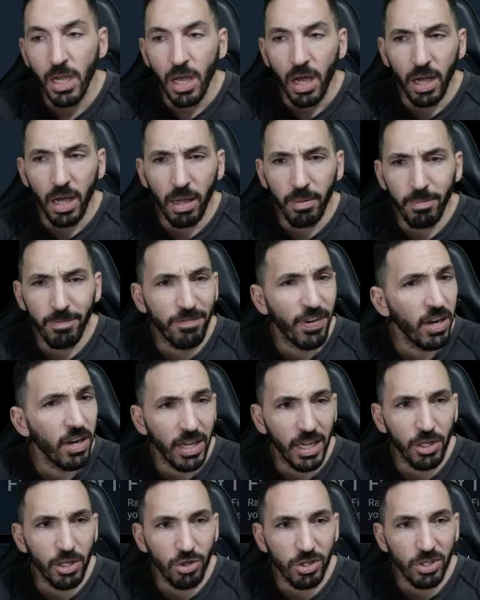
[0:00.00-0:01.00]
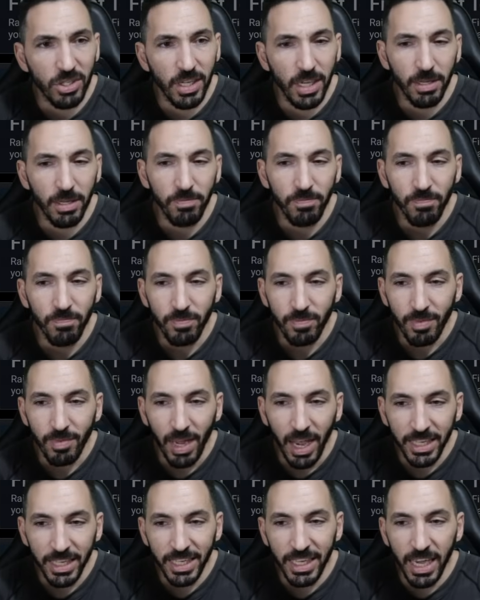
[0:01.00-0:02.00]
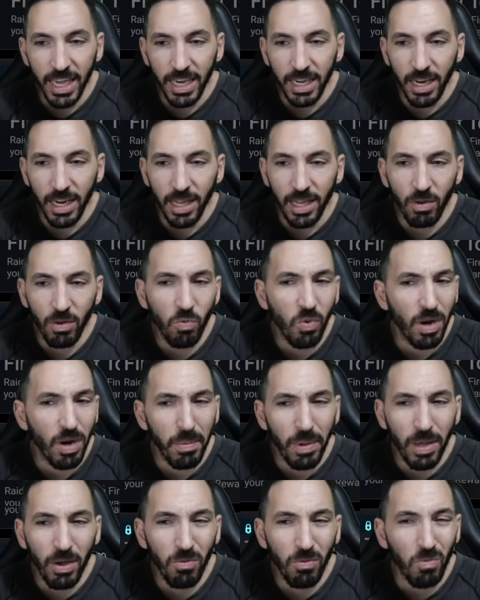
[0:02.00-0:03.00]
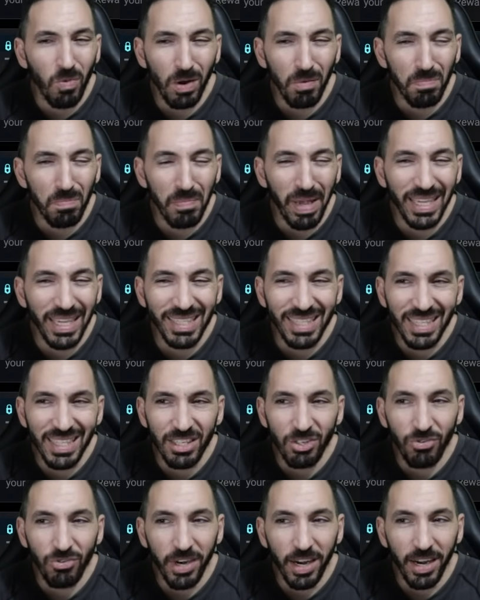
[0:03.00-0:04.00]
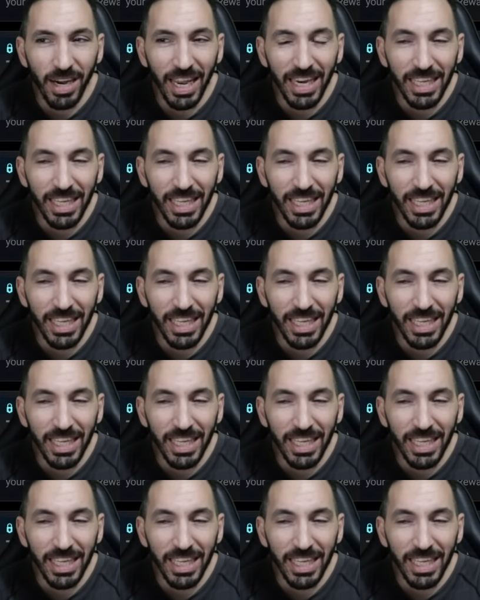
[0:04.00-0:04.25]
Um, very interesting. Again, uh, what about what makes this rare any